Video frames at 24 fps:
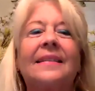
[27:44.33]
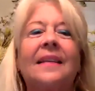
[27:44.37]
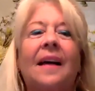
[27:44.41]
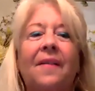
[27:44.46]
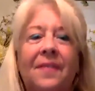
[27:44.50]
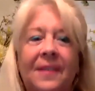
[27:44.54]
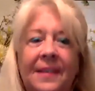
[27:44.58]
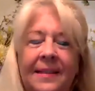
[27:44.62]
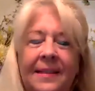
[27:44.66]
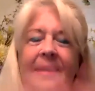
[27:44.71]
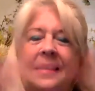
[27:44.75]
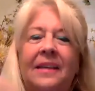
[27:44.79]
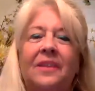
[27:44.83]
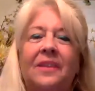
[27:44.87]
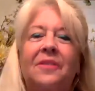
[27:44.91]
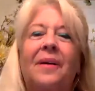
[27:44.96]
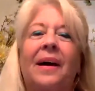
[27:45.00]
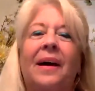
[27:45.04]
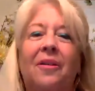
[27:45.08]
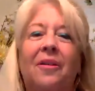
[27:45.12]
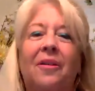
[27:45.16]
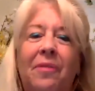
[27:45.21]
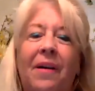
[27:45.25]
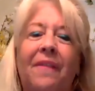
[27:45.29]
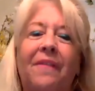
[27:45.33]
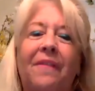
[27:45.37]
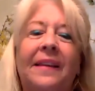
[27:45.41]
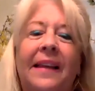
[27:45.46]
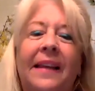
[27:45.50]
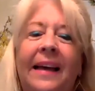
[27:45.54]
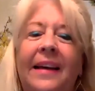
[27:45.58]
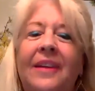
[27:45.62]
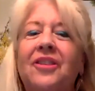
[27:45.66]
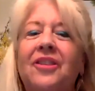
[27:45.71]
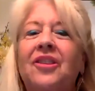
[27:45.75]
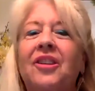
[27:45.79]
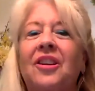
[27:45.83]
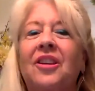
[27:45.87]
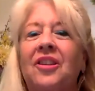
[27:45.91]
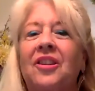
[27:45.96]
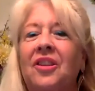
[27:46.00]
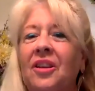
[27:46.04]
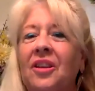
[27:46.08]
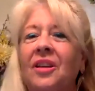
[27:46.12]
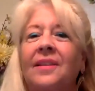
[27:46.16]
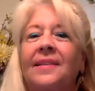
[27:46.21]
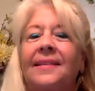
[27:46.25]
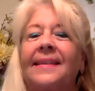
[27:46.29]
Obviously you had a
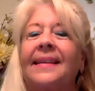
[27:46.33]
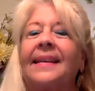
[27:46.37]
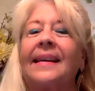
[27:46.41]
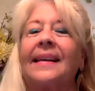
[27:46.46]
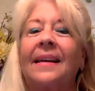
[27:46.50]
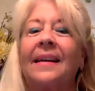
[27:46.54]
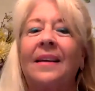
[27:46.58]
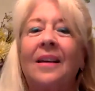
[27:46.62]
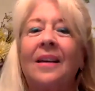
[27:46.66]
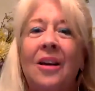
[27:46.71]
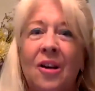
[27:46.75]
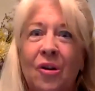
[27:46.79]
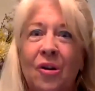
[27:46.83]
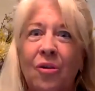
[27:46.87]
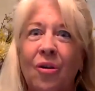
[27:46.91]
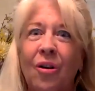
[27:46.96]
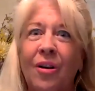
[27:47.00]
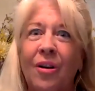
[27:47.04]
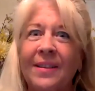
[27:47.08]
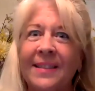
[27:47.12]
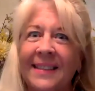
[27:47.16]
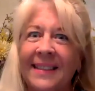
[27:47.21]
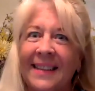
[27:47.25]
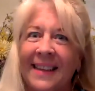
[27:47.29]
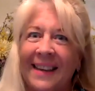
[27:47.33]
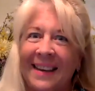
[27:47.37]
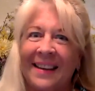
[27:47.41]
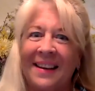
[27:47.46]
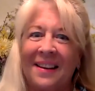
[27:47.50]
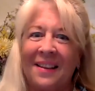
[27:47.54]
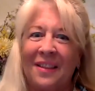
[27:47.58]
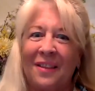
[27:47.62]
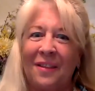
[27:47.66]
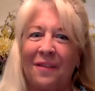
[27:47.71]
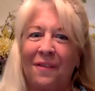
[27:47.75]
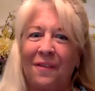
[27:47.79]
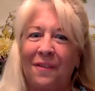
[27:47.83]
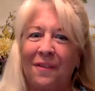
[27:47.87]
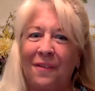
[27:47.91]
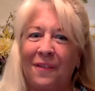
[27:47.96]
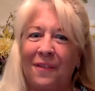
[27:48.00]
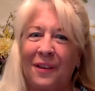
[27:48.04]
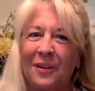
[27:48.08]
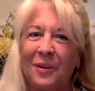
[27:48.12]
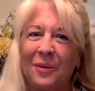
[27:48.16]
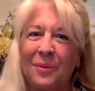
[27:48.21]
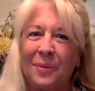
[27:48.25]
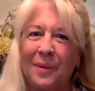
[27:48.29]
revelation sitting cross-legged in the
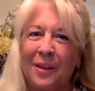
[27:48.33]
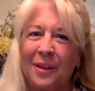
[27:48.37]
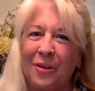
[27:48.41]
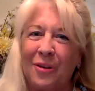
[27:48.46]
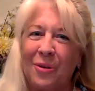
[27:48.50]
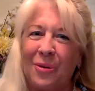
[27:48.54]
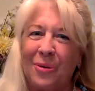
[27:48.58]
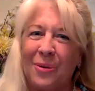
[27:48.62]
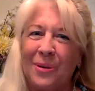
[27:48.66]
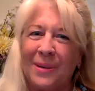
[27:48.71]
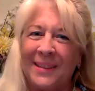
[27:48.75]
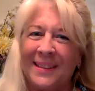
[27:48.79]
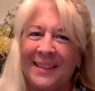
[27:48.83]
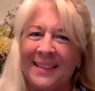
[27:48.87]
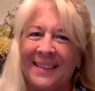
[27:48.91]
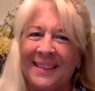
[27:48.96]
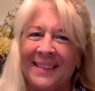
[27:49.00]
field with your horses.